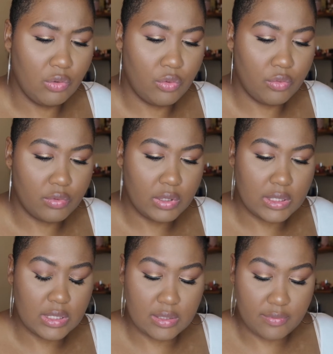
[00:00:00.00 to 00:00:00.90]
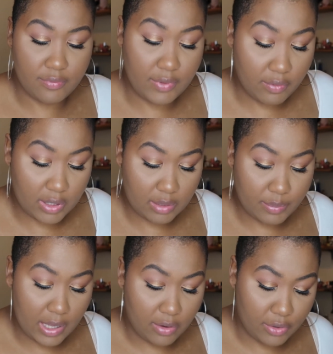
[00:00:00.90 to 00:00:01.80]
Ooh, this is very
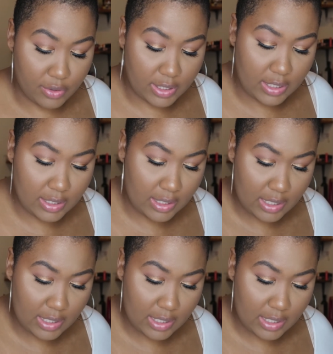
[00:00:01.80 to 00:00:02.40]
powdery.